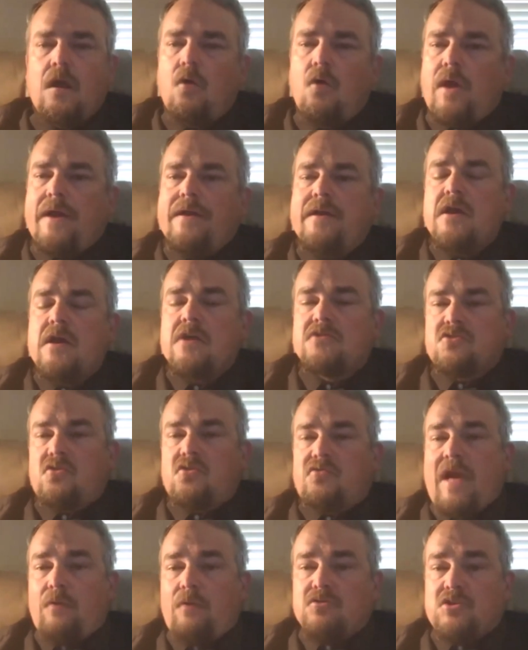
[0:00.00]
Okay, so
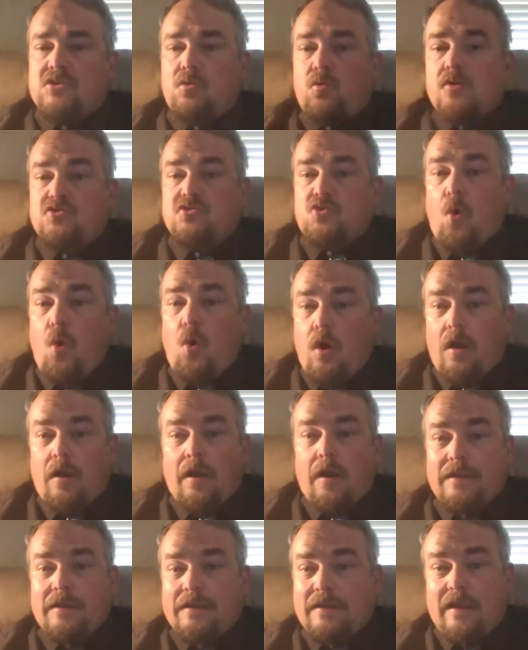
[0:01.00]
that was the word Torah.
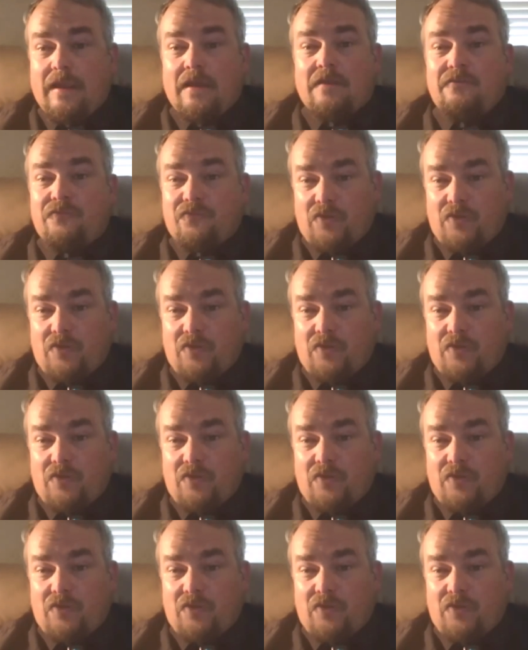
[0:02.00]
And again,